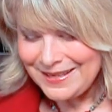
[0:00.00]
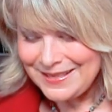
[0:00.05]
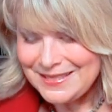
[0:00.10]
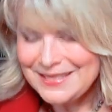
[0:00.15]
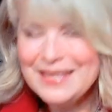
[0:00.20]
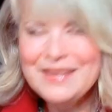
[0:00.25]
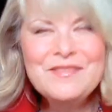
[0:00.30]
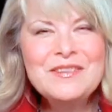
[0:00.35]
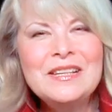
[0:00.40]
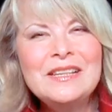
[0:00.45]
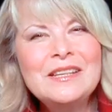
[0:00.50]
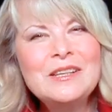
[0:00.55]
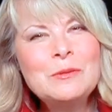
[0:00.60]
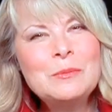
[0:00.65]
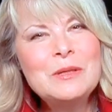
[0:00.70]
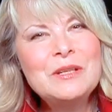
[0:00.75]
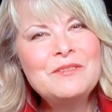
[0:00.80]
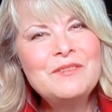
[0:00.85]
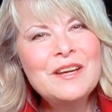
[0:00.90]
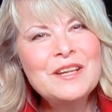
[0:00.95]
to give it a little
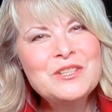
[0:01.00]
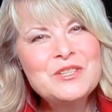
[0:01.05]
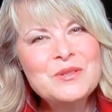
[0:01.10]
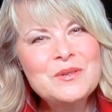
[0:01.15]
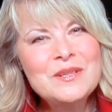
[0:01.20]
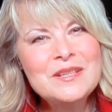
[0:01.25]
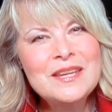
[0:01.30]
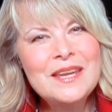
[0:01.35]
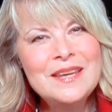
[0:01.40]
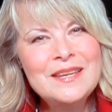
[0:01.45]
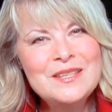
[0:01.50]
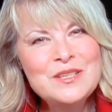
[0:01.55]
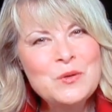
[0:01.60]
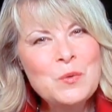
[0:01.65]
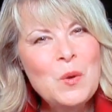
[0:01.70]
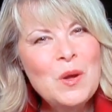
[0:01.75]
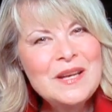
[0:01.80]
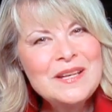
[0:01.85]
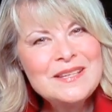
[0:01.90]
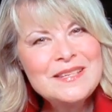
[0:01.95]
bit of extra taste.
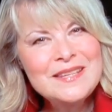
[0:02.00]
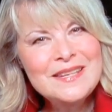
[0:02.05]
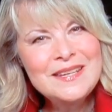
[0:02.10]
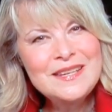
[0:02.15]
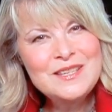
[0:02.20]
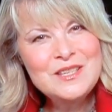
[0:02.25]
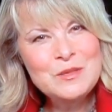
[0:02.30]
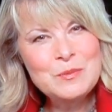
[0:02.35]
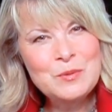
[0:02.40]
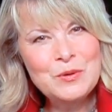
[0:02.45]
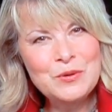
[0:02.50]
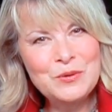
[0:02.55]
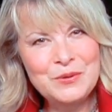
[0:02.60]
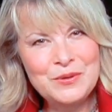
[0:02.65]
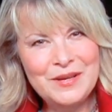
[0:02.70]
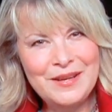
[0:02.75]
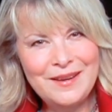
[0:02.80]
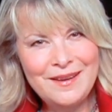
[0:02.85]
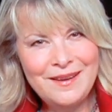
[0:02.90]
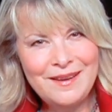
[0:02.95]
1
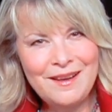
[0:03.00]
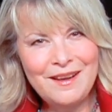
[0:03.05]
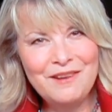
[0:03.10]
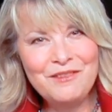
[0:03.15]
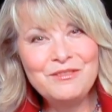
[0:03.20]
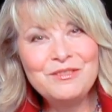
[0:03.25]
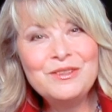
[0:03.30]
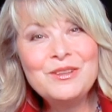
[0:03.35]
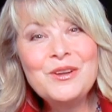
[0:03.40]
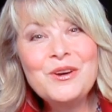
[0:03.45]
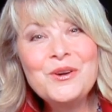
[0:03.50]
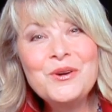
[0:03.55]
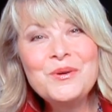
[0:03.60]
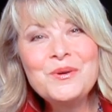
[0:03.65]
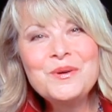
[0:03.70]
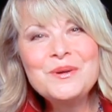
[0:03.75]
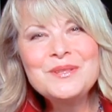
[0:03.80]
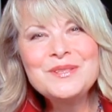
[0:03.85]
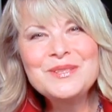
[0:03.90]
teaspoon of low